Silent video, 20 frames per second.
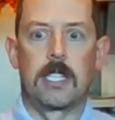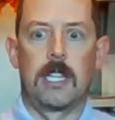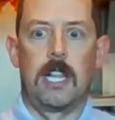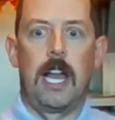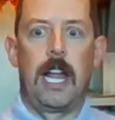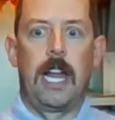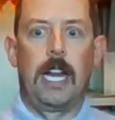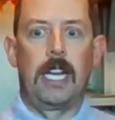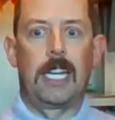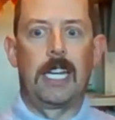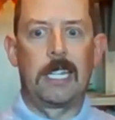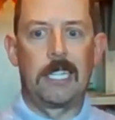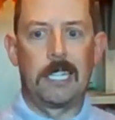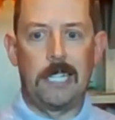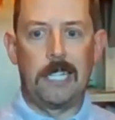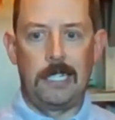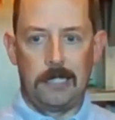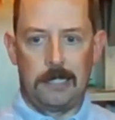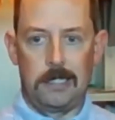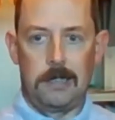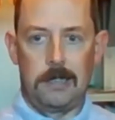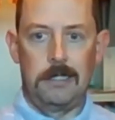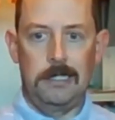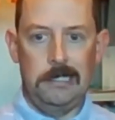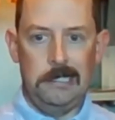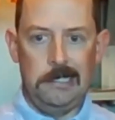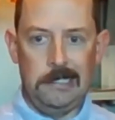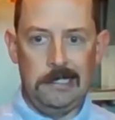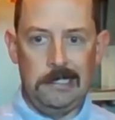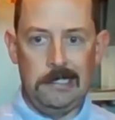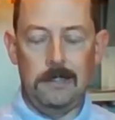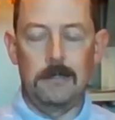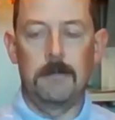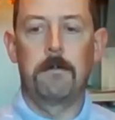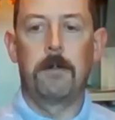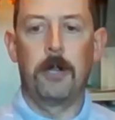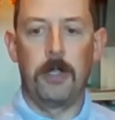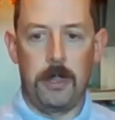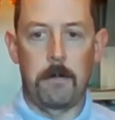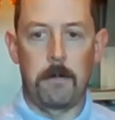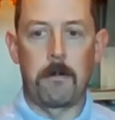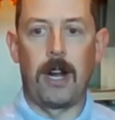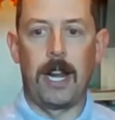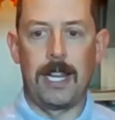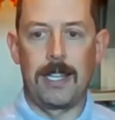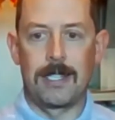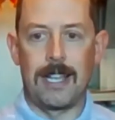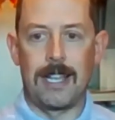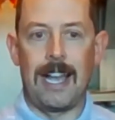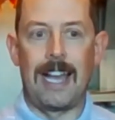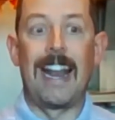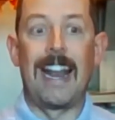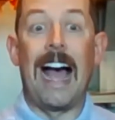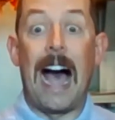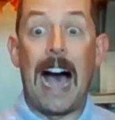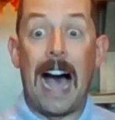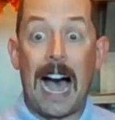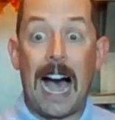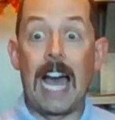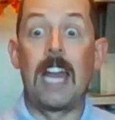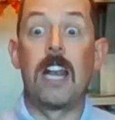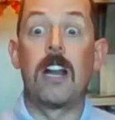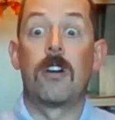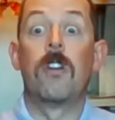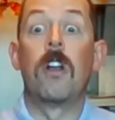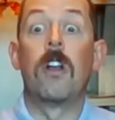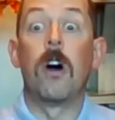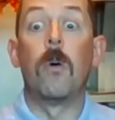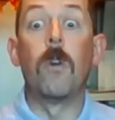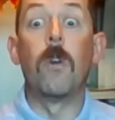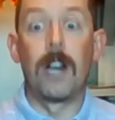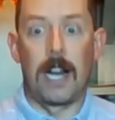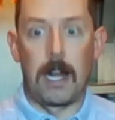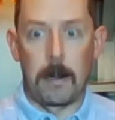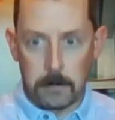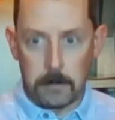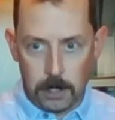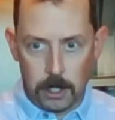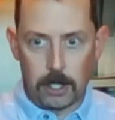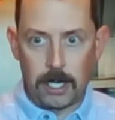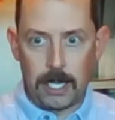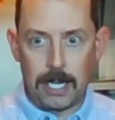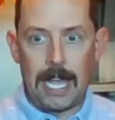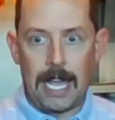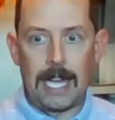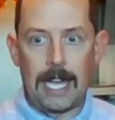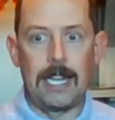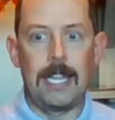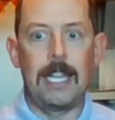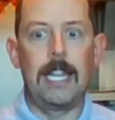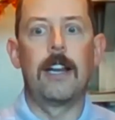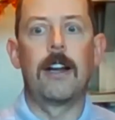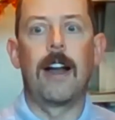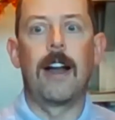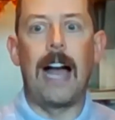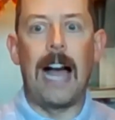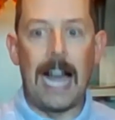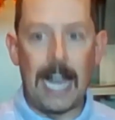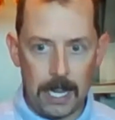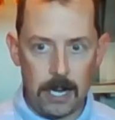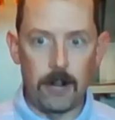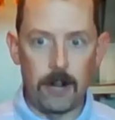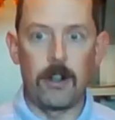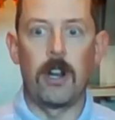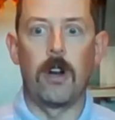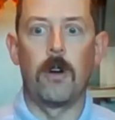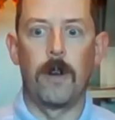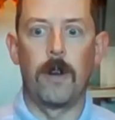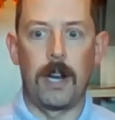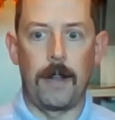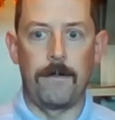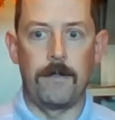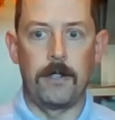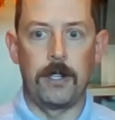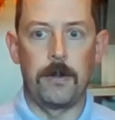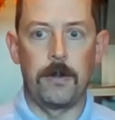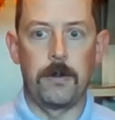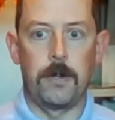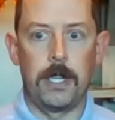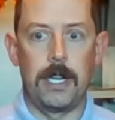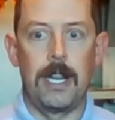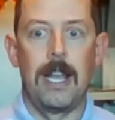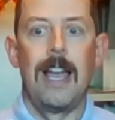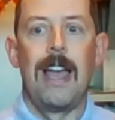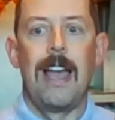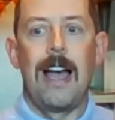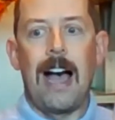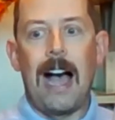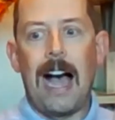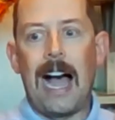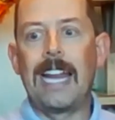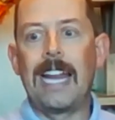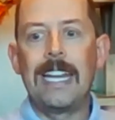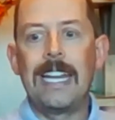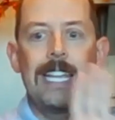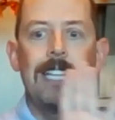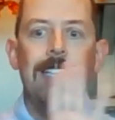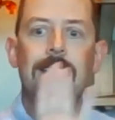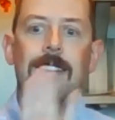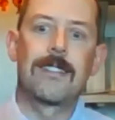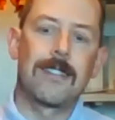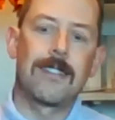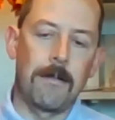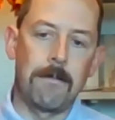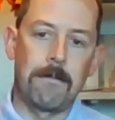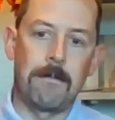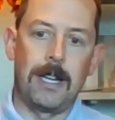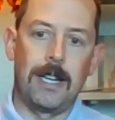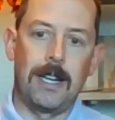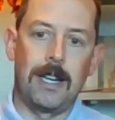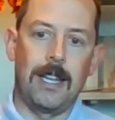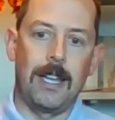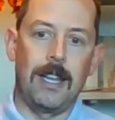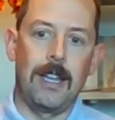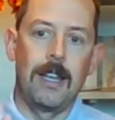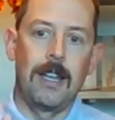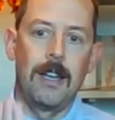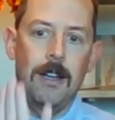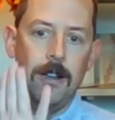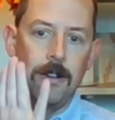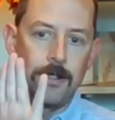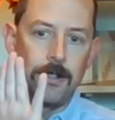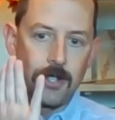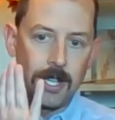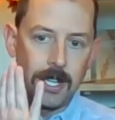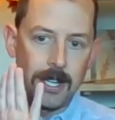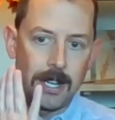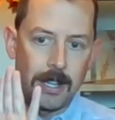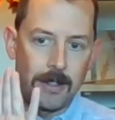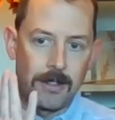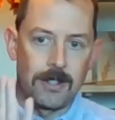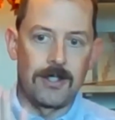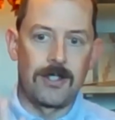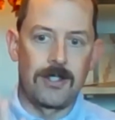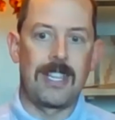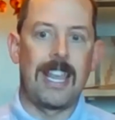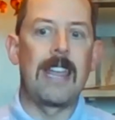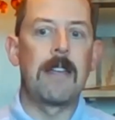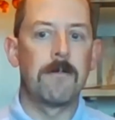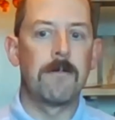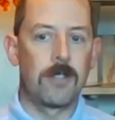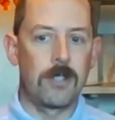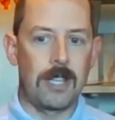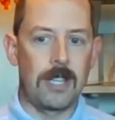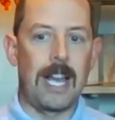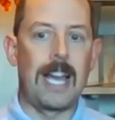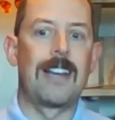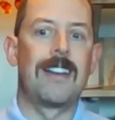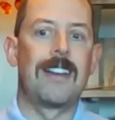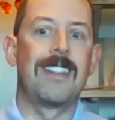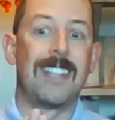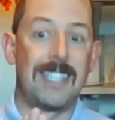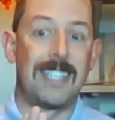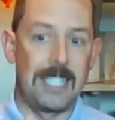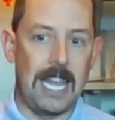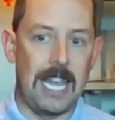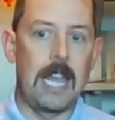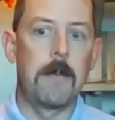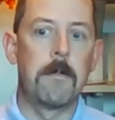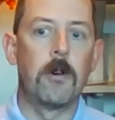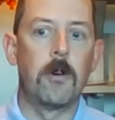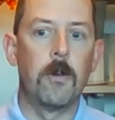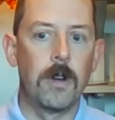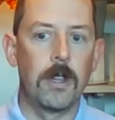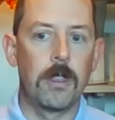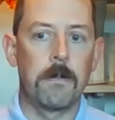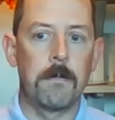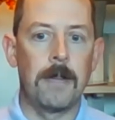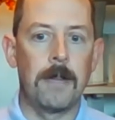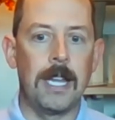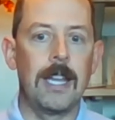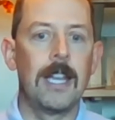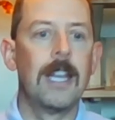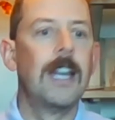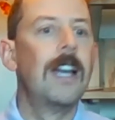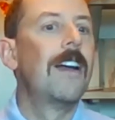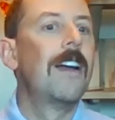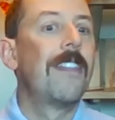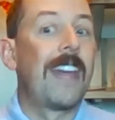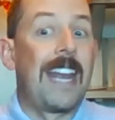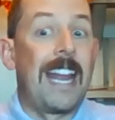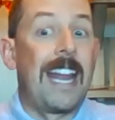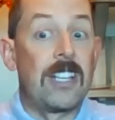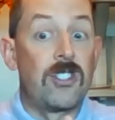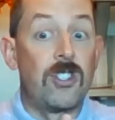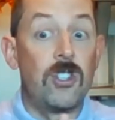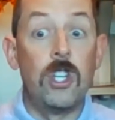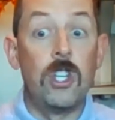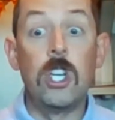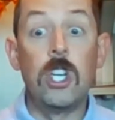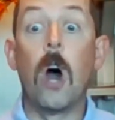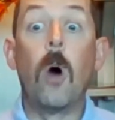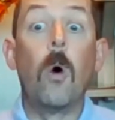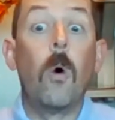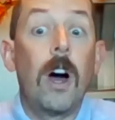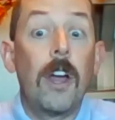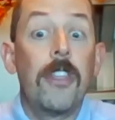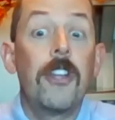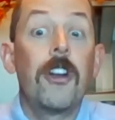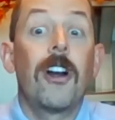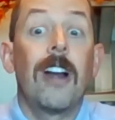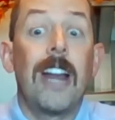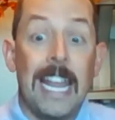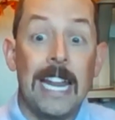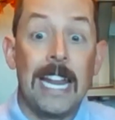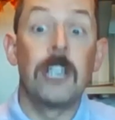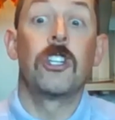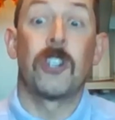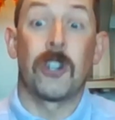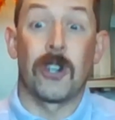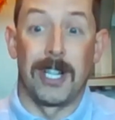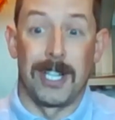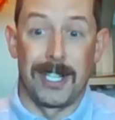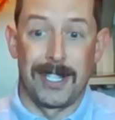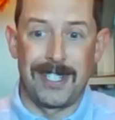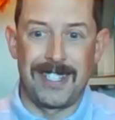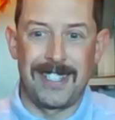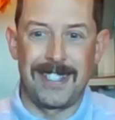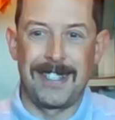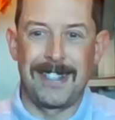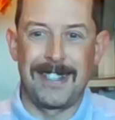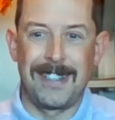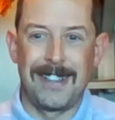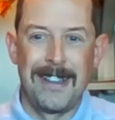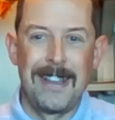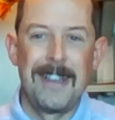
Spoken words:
like, put the brakes on. I don't know what I'm looking at here. I don't know what I'm doing. I need somebody who's sitting on the same side of the table with me that has no other interest